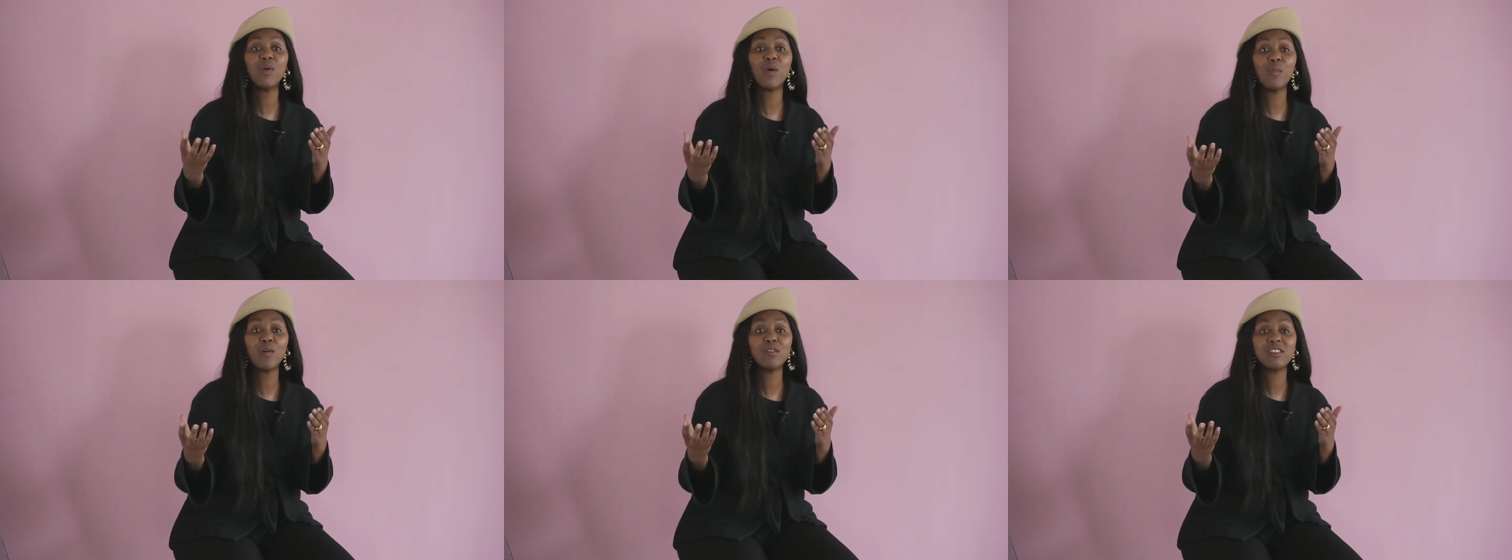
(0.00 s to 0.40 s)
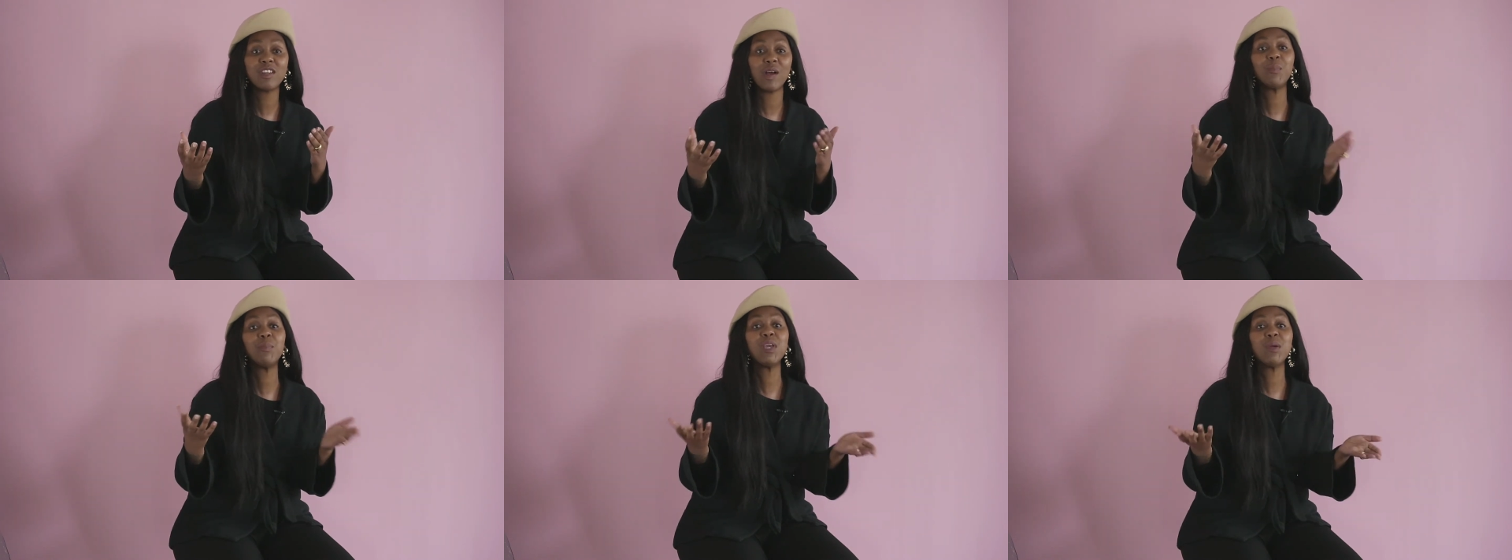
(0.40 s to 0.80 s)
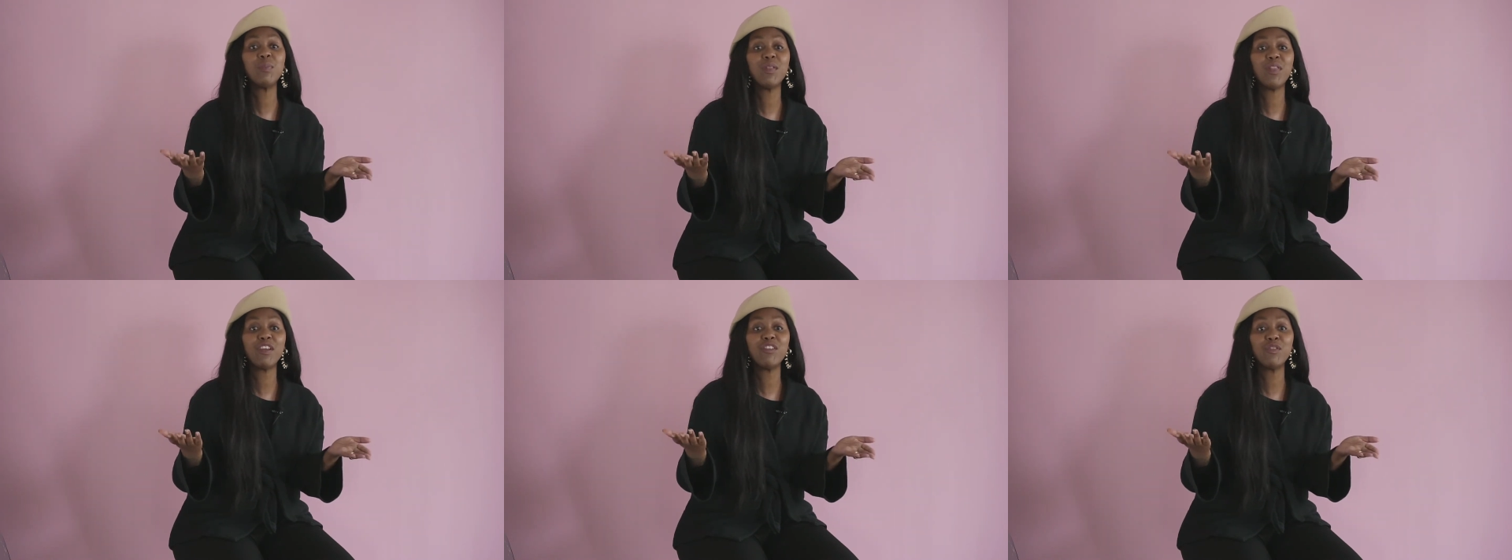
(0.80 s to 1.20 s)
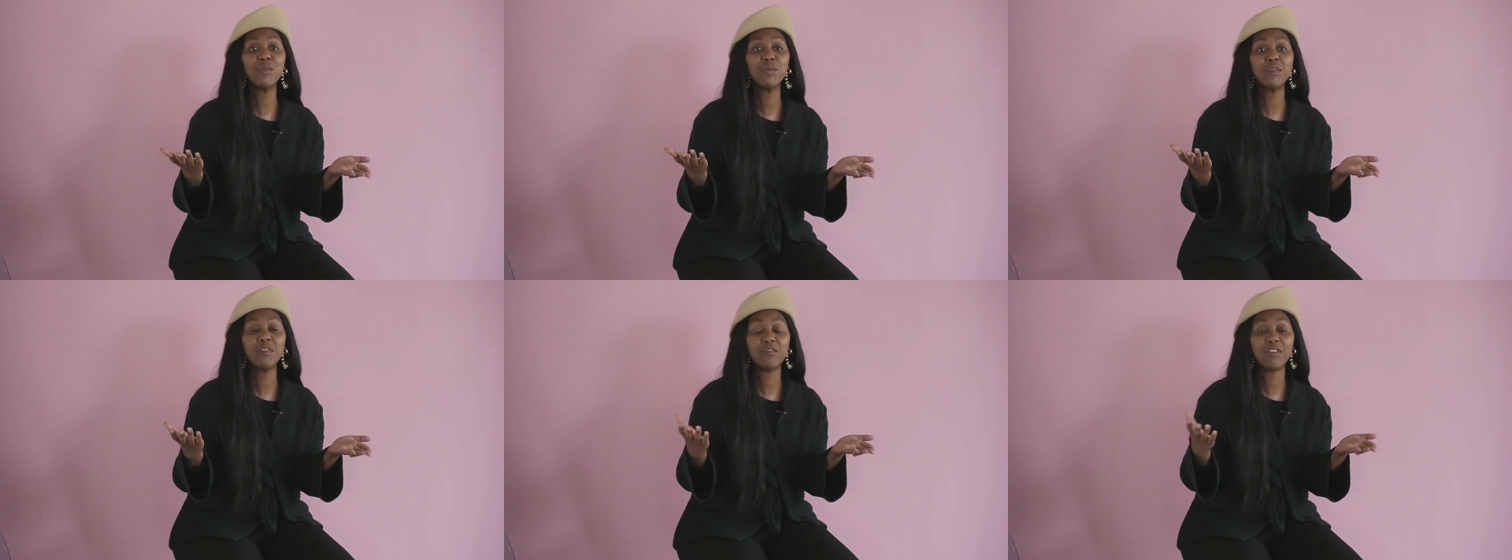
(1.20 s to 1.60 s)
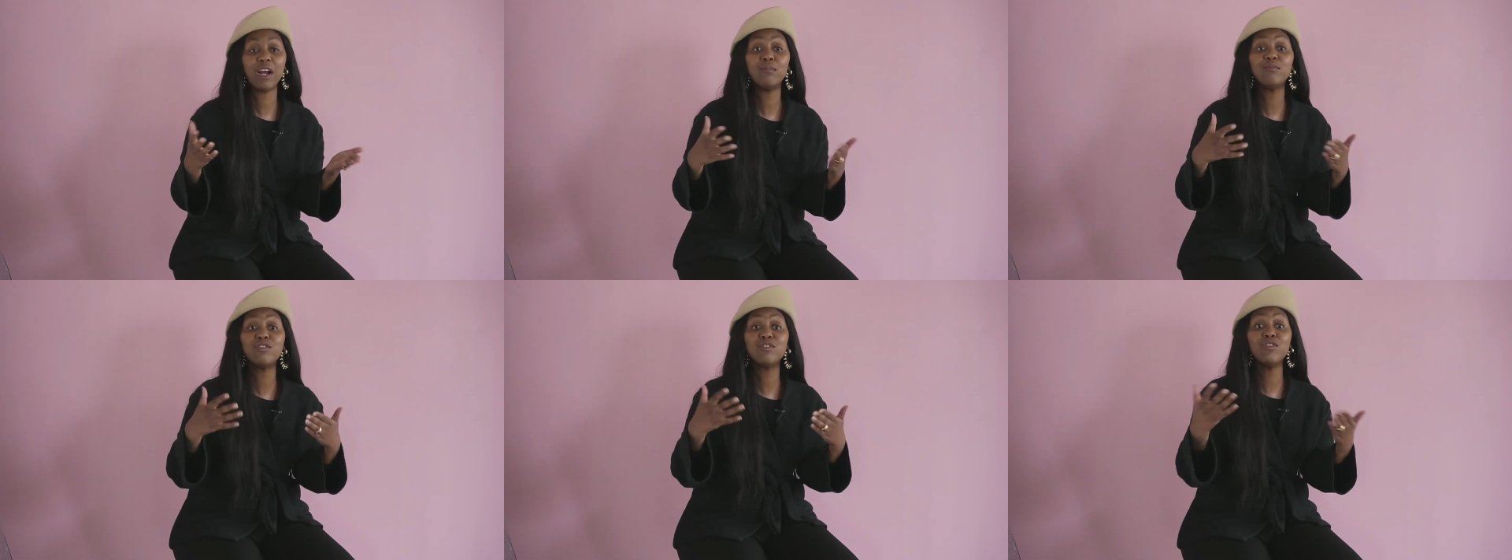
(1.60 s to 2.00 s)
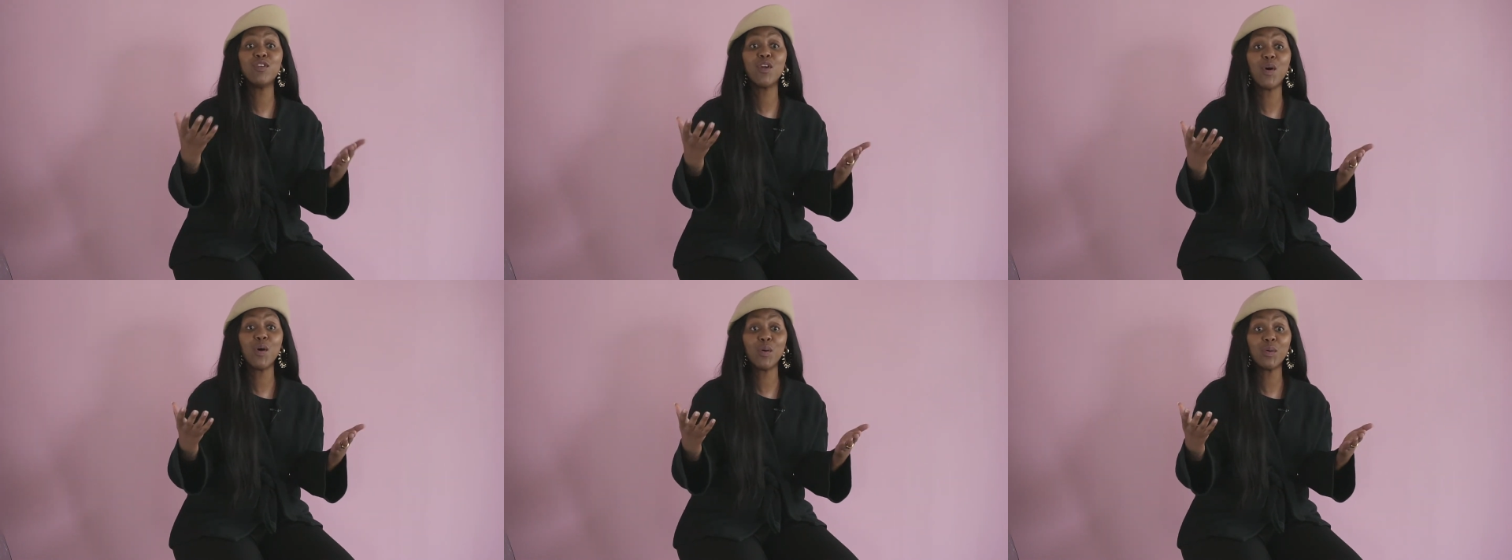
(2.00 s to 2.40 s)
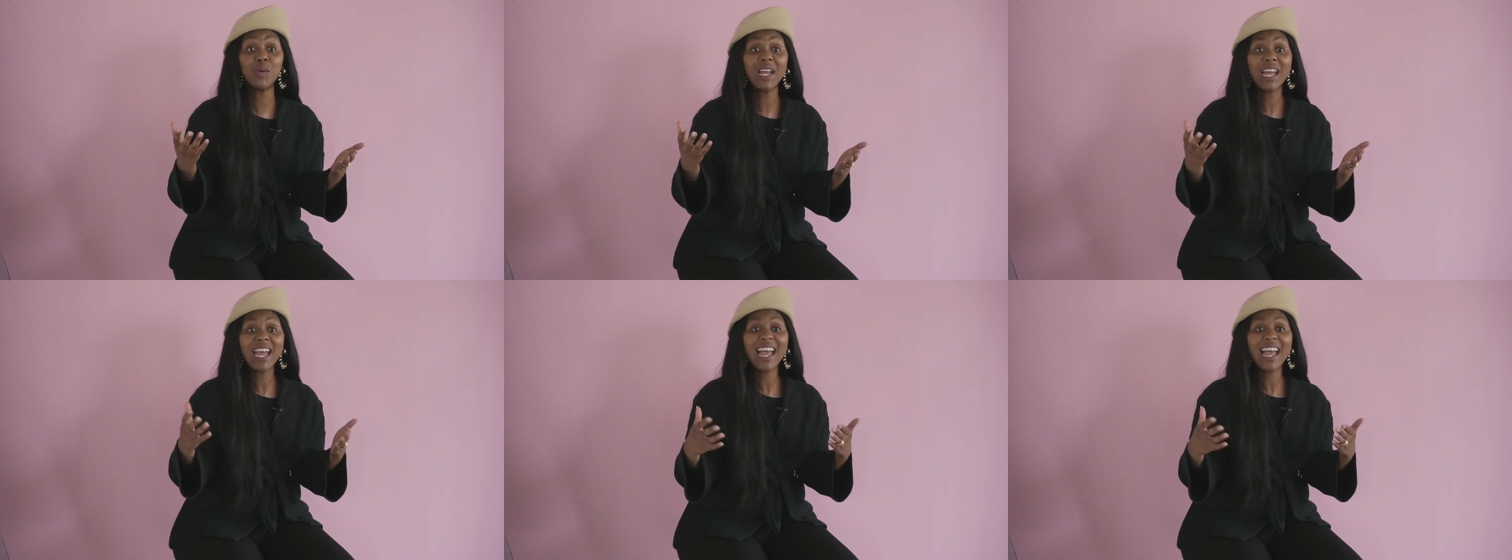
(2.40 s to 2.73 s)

promoter are people that you would have come to know